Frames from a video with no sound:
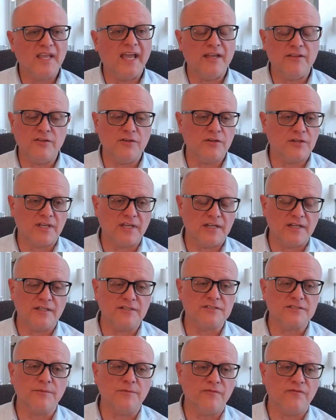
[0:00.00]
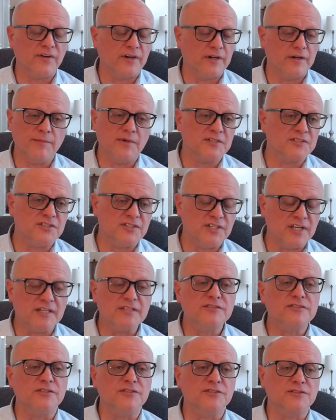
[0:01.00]
and you get into very much
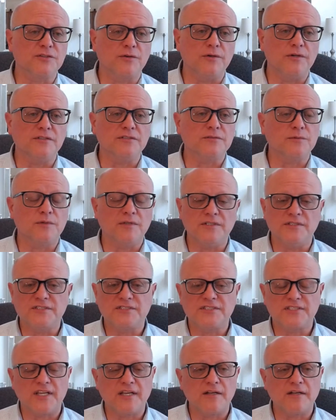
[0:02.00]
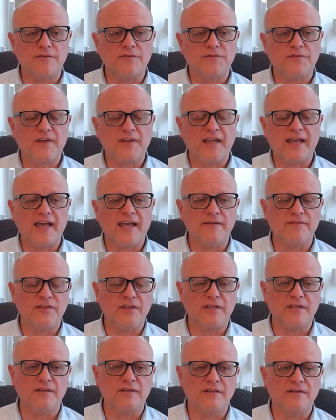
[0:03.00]
denser soils. Well, instead of
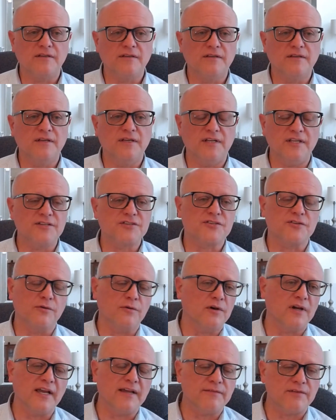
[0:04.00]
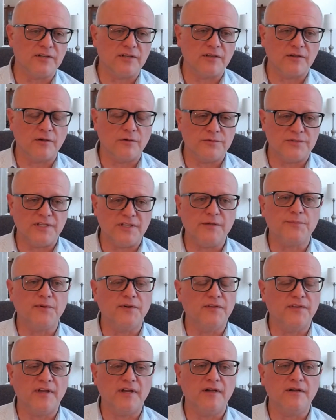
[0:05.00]
having an issue or having to go
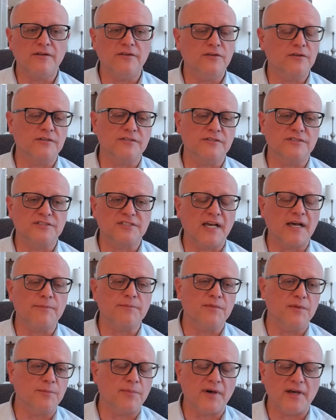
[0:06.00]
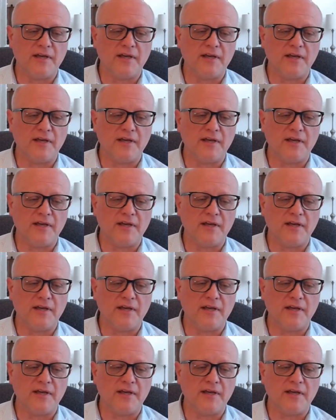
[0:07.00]
deeper there, you could stop the